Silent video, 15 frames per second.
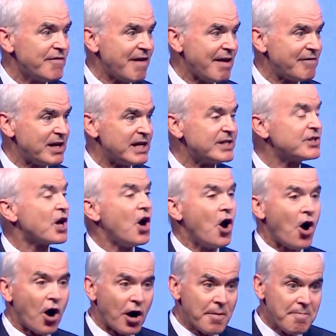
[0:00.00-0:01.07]
of evidence
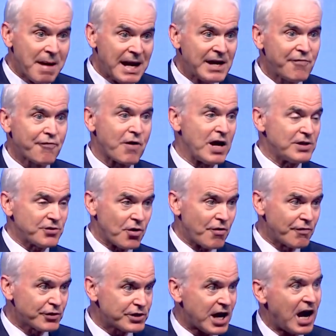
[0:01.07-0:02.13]
on many fronts
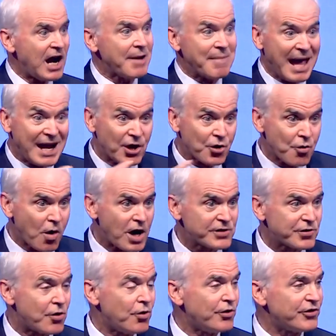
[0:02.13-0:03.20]
over time and
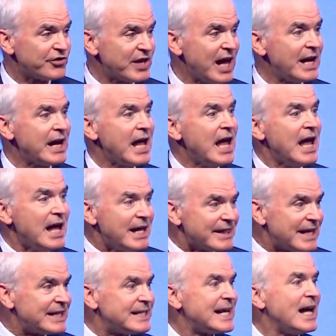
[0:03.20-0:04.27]
across a whole set
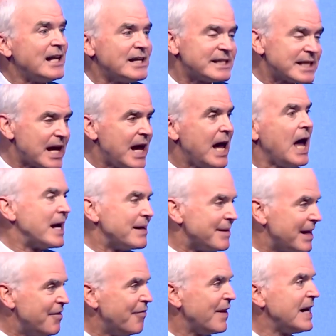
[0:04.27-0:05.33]
that tell us that
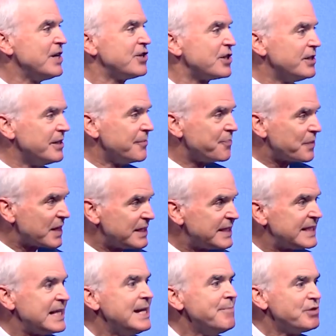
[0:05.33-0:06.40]
inflation
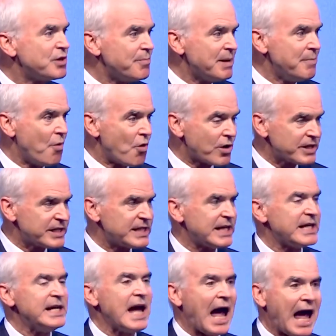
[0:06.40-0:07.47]
seems to be more
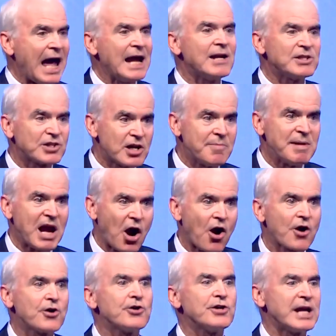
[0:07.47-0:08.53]
sticky and it's going to be
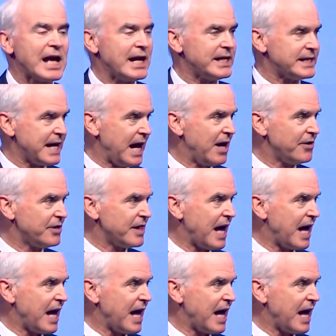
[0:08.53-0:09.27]
harder to get it down to